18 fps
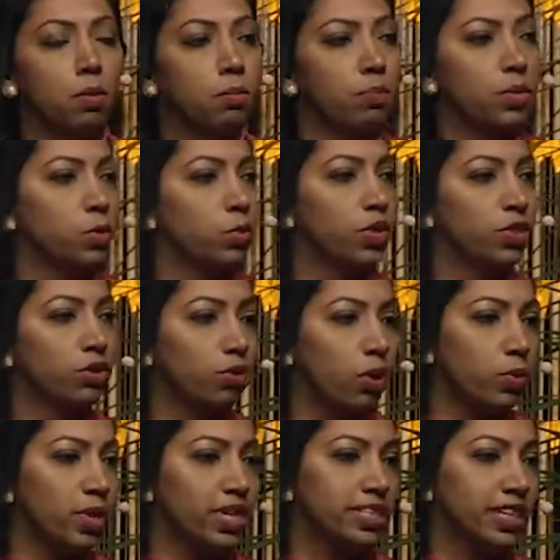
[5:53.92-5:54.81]
But with
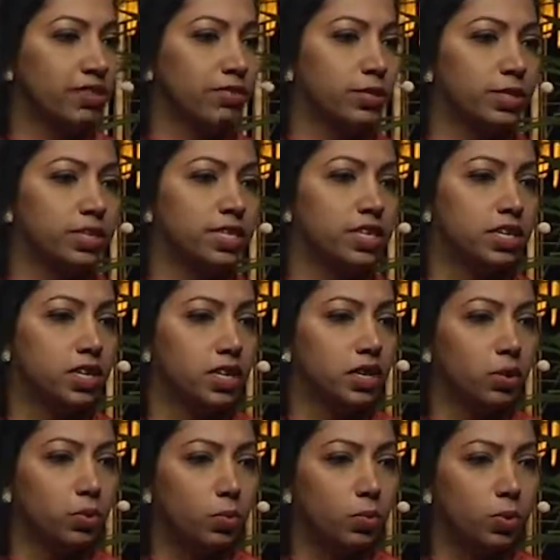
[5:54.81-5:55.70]
growing
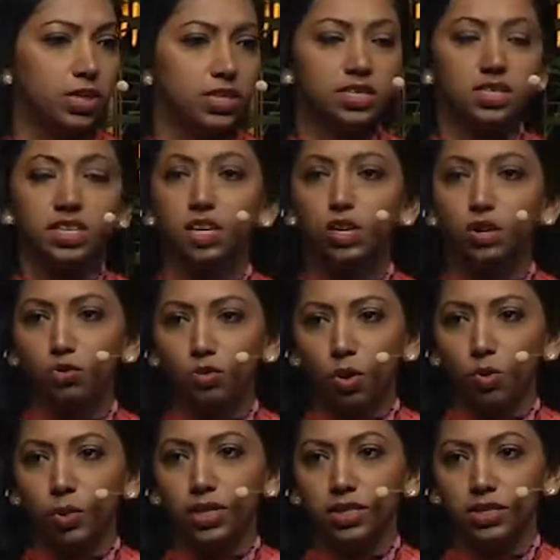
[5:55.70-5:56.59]
diversity, we are seeing
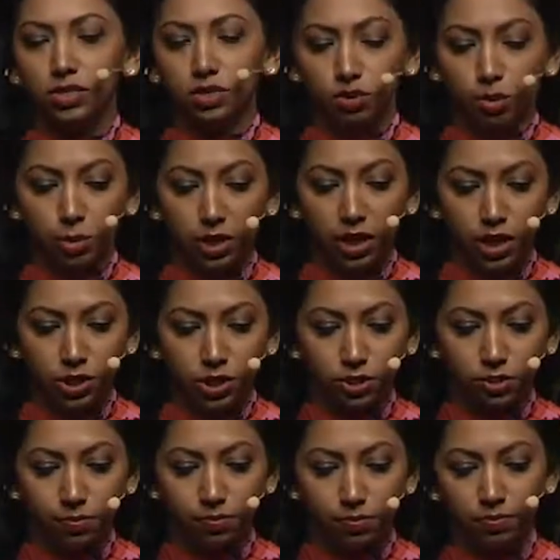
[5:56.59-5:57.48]
growing
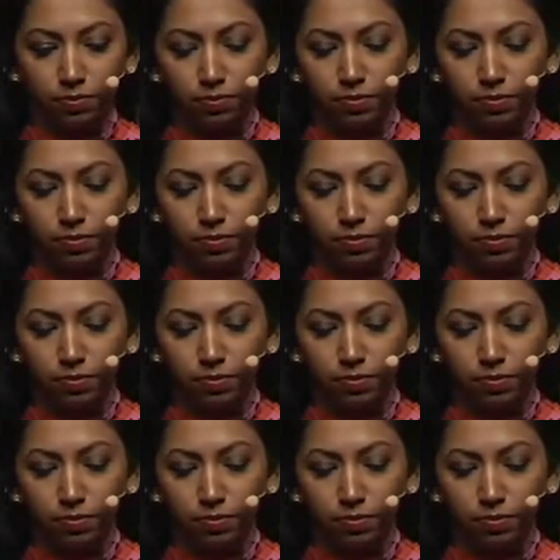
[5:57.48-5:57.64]
discrimination.